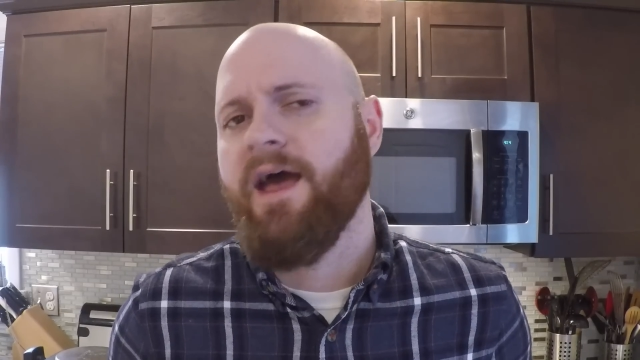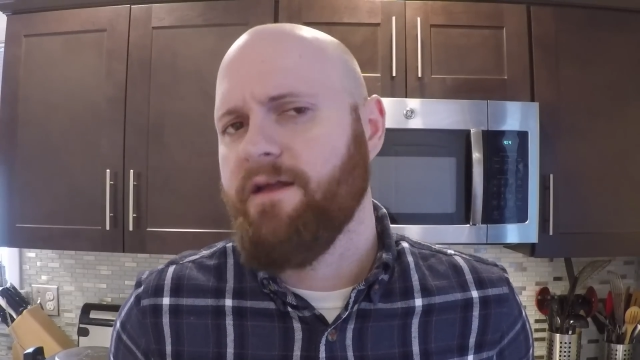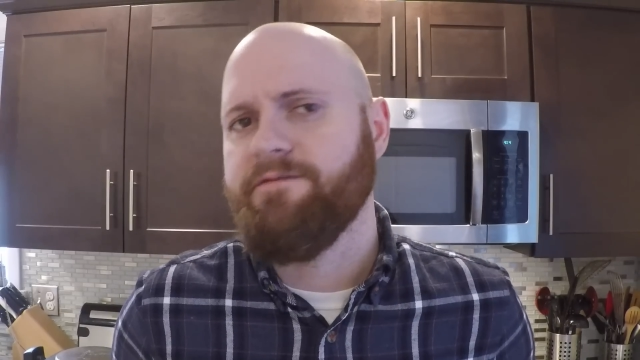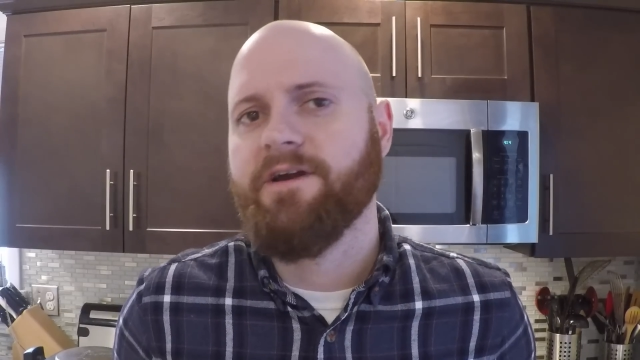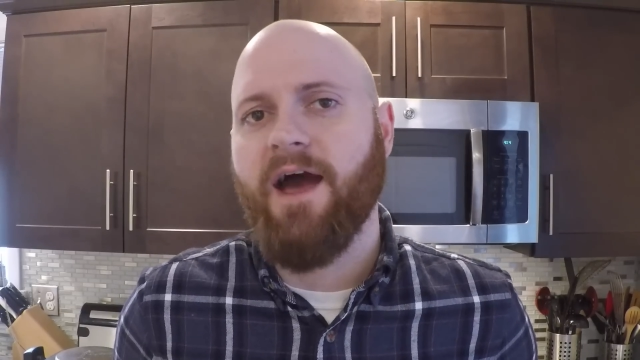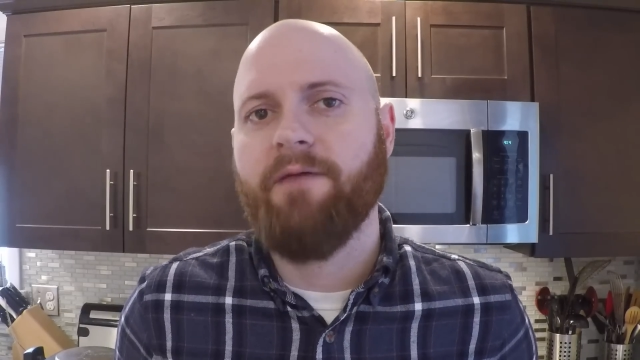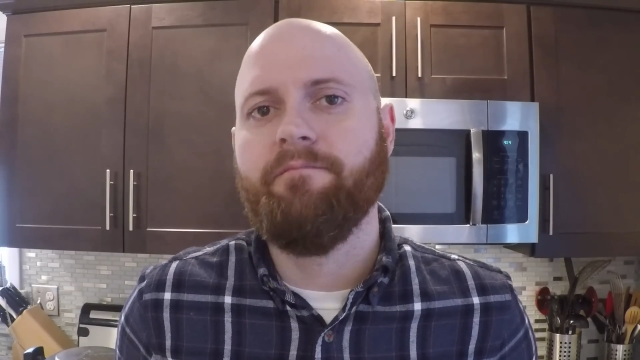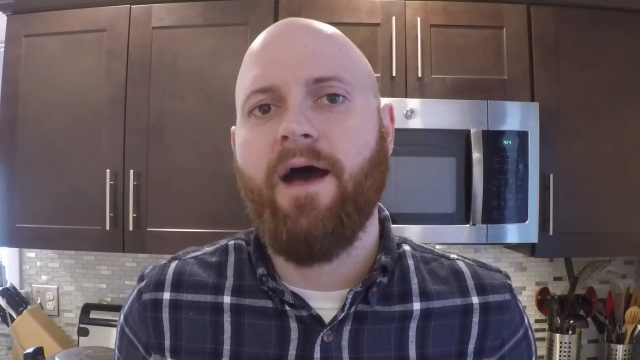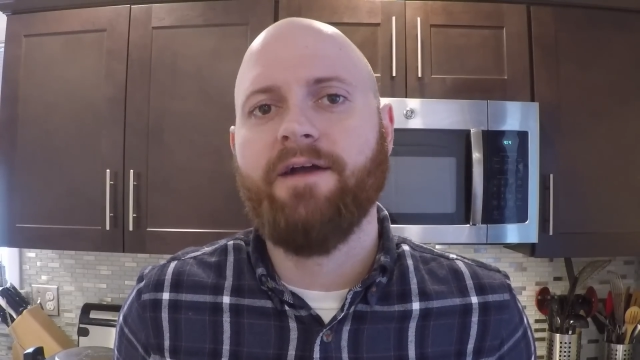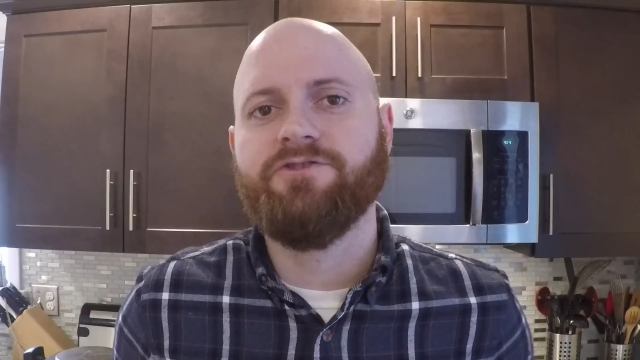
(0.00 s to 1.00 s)
If you're kind of
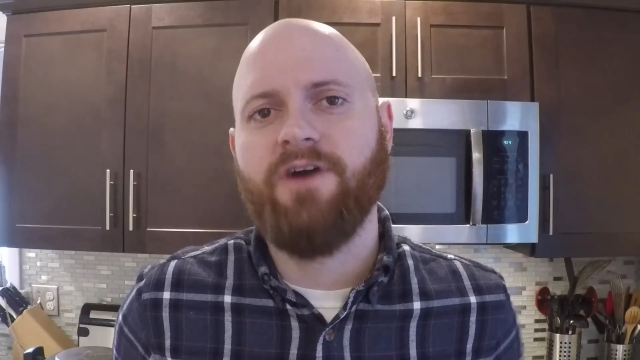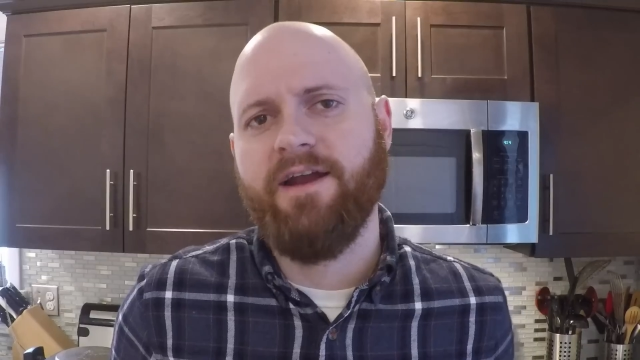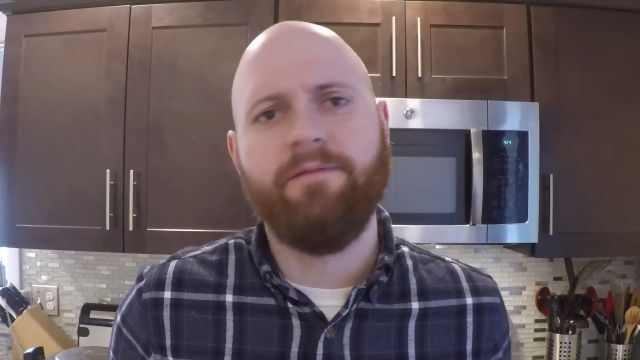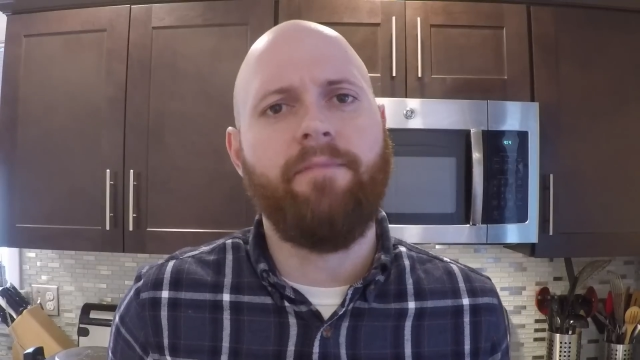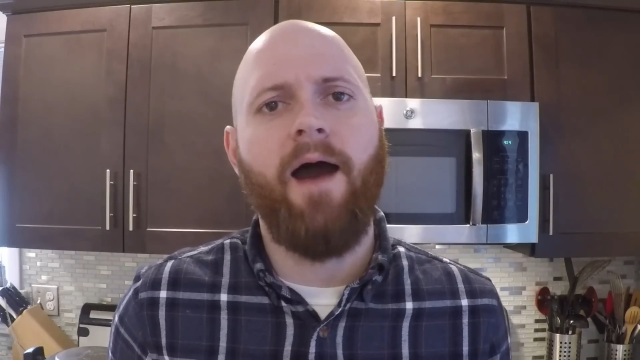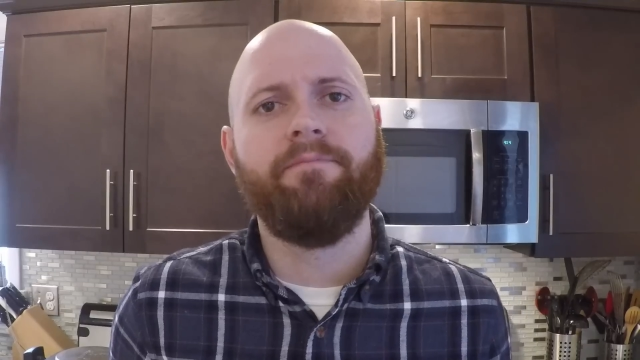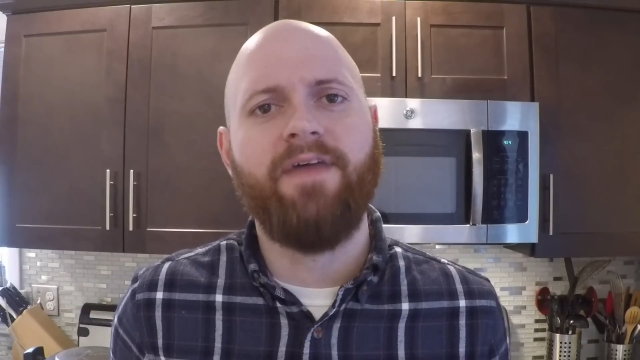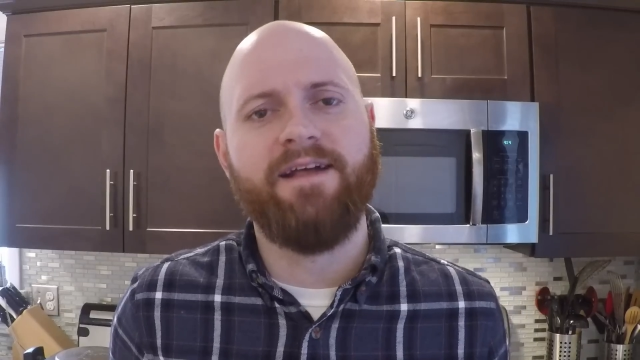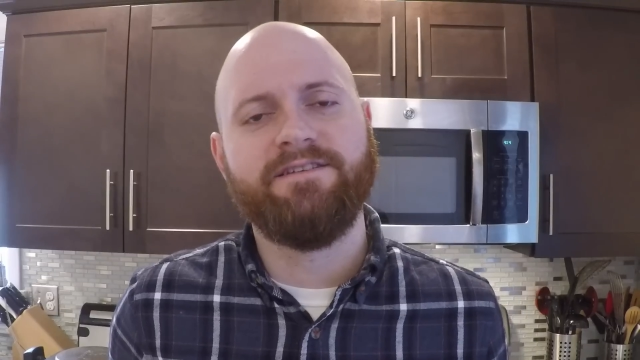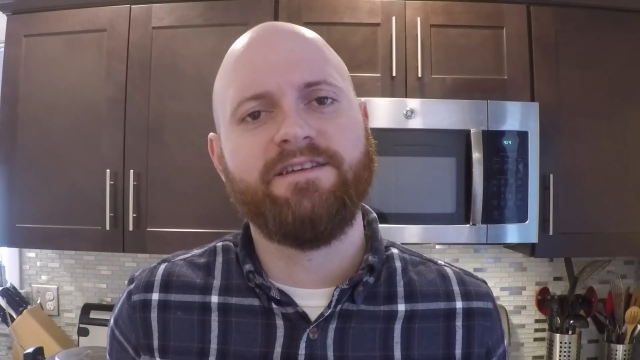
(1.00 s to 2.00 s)
map, trying to map
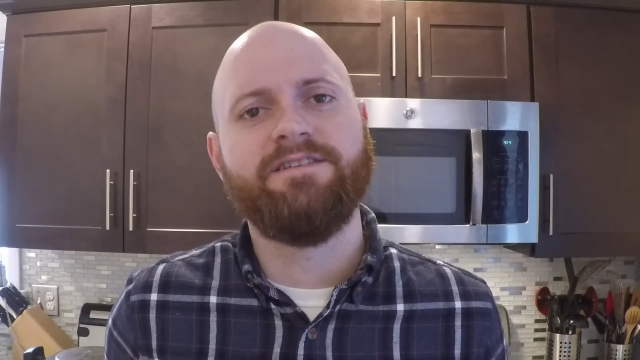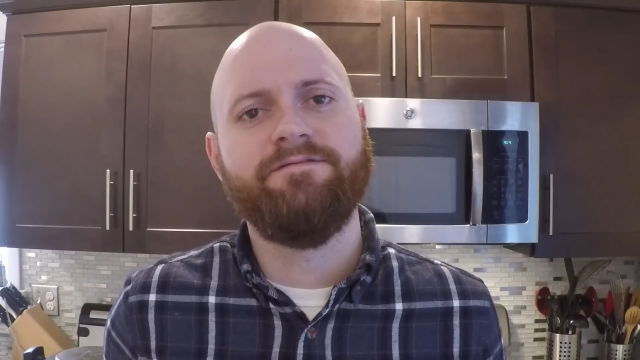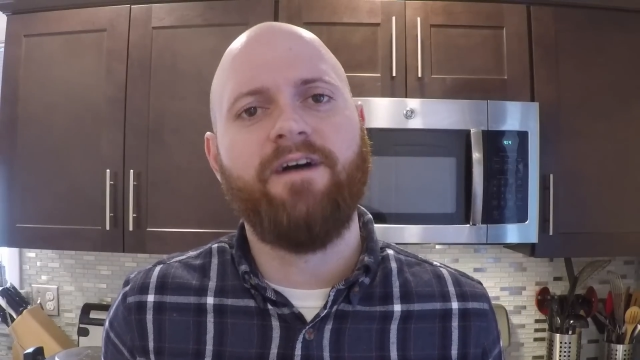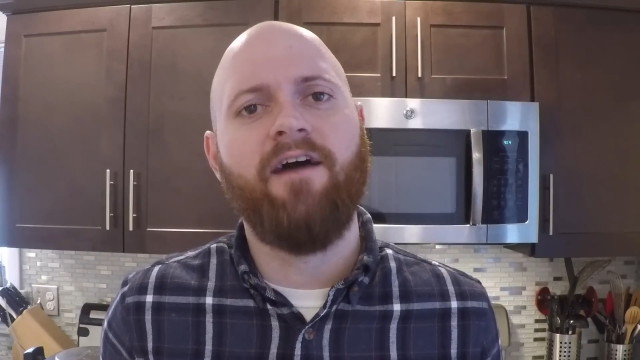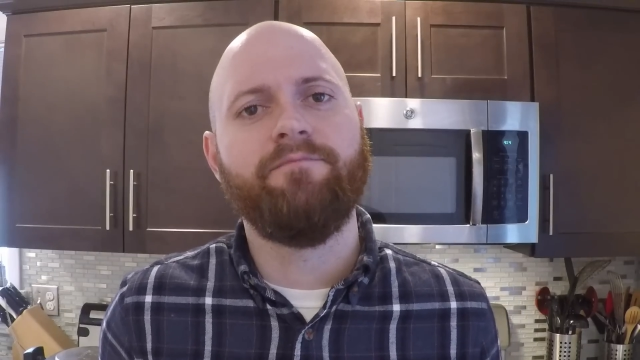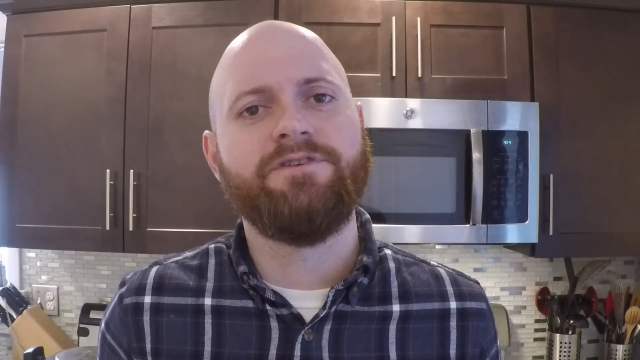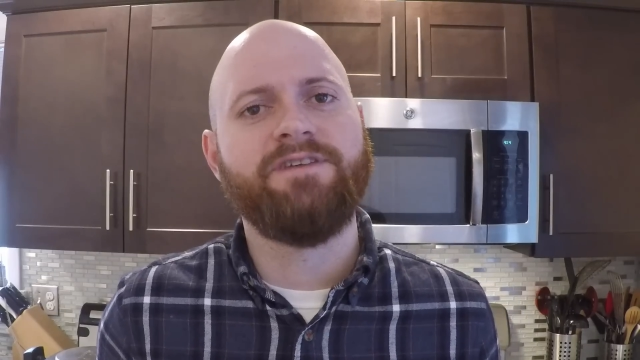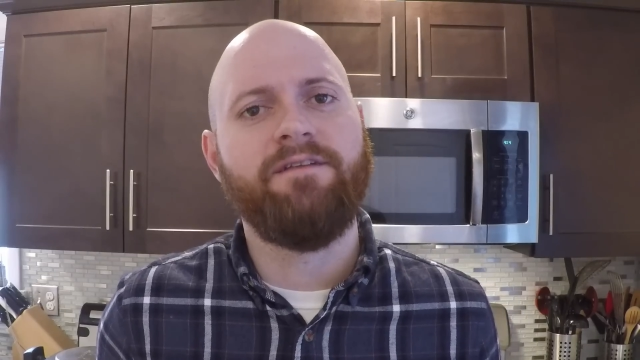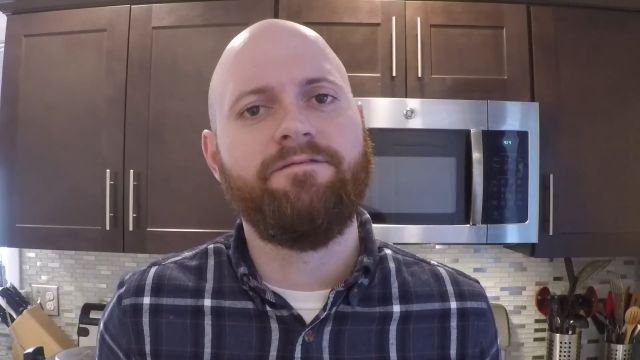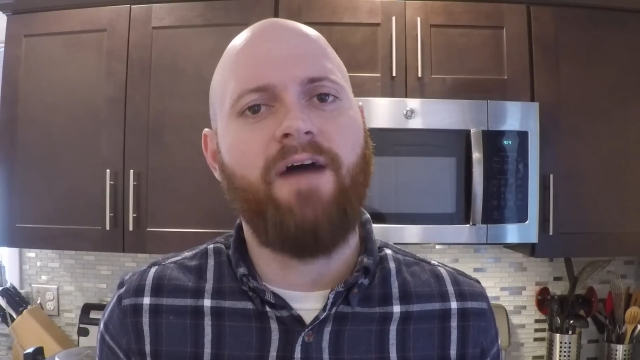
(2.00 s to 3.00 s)
that sixty-five
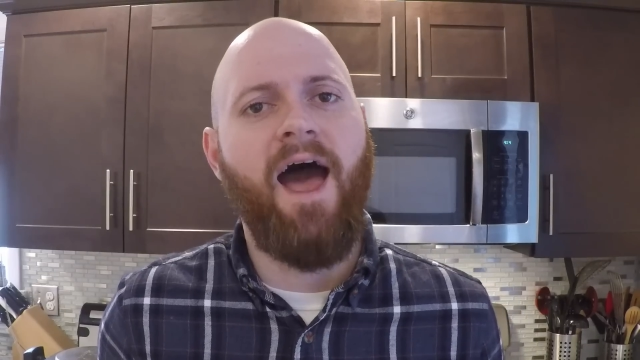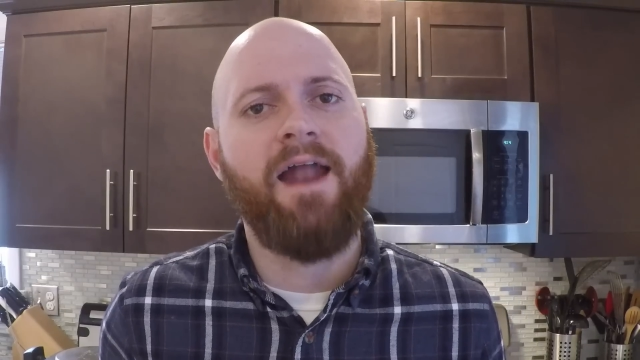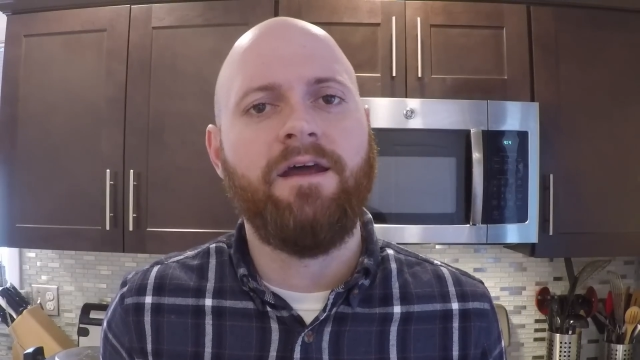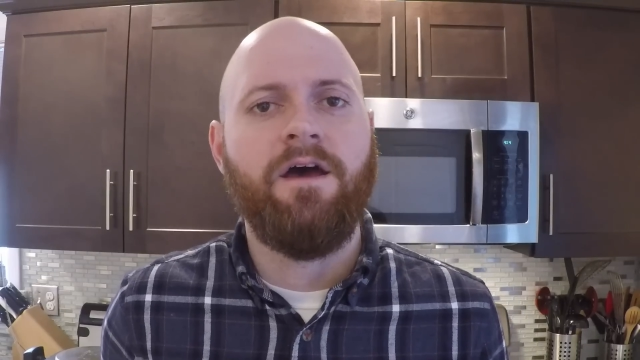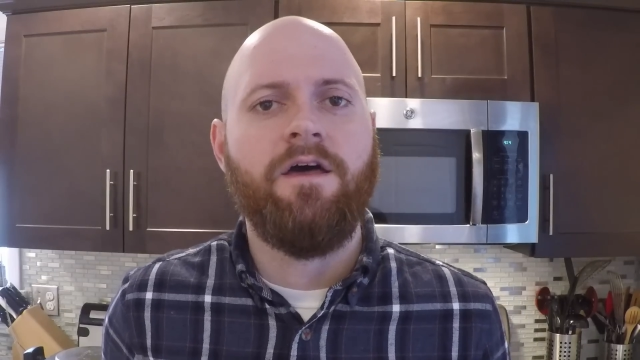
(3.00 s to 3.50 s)
percent fat,